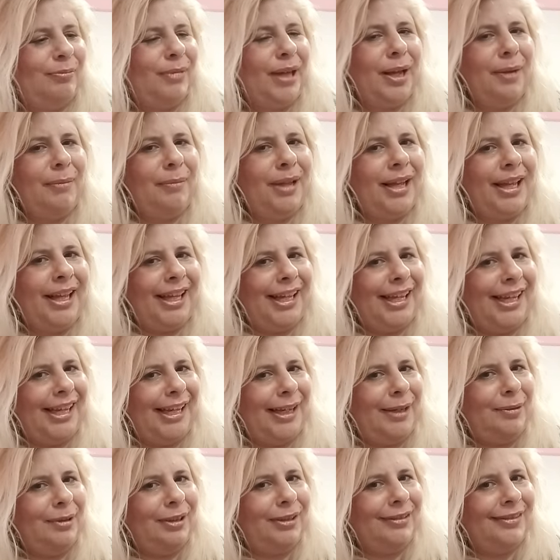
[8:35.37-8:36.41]

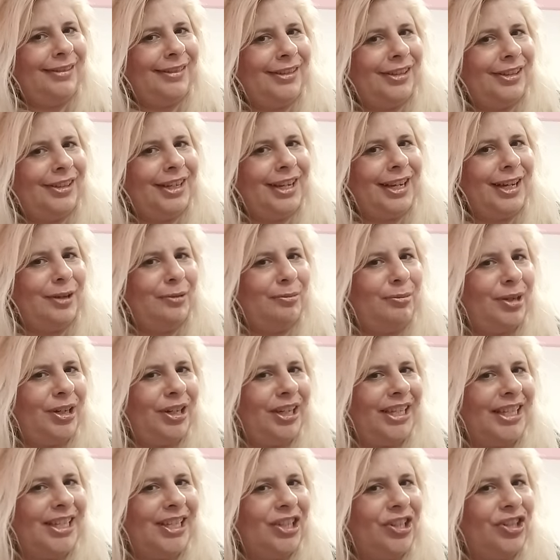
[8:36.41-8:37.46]
Bye-bye, dark amber
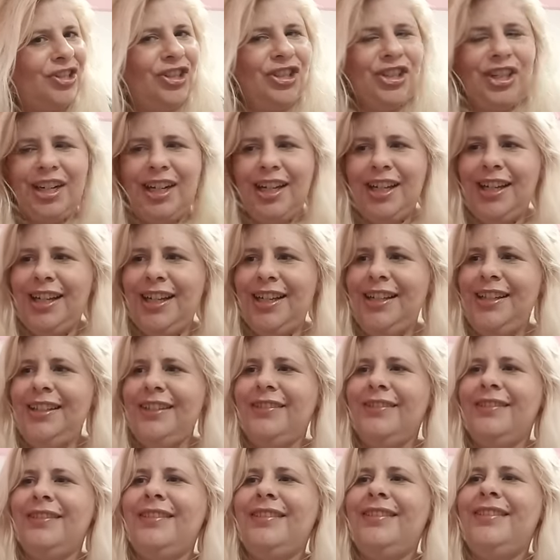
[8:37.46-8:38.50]
and ginger lily.
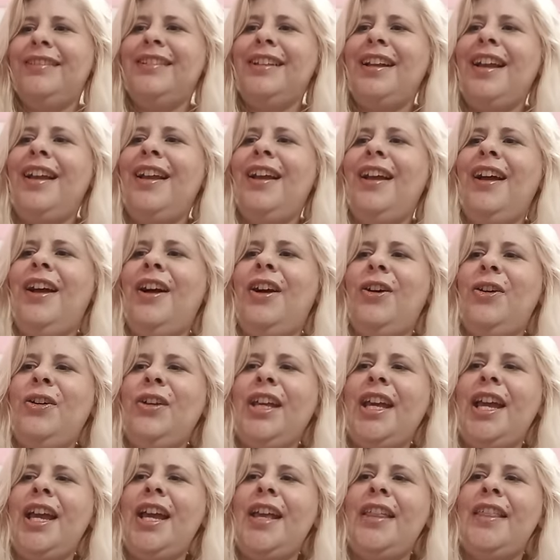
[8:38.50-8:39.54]

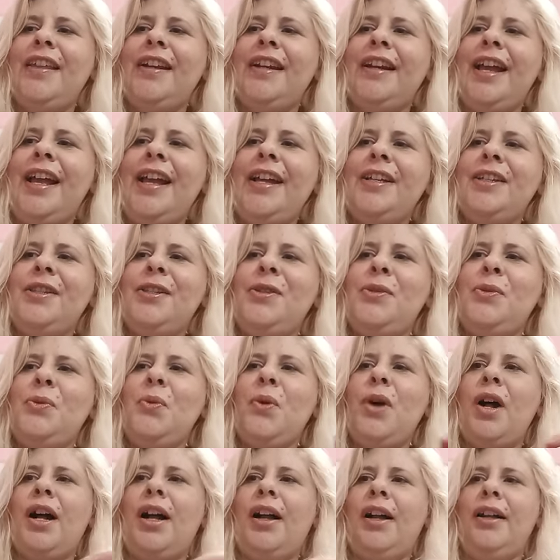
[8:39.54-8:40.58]
Okay, the next
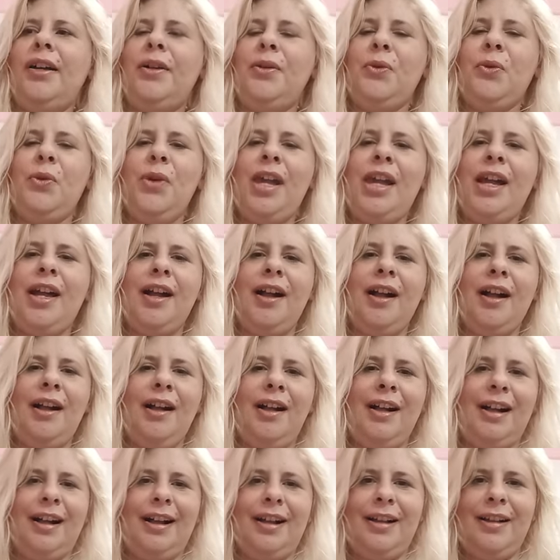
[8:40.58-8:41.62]
one we
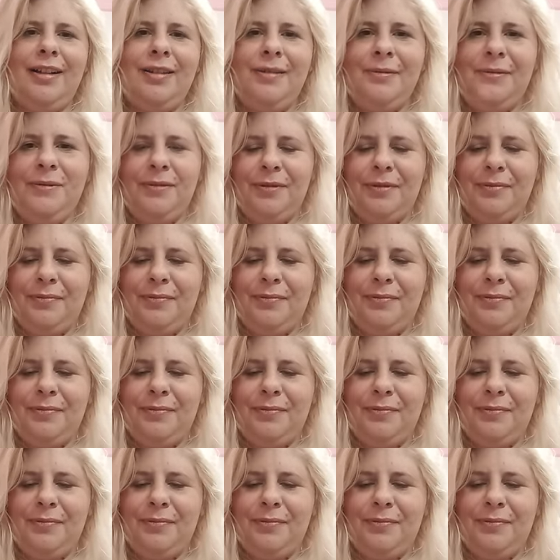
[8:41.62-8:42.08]
have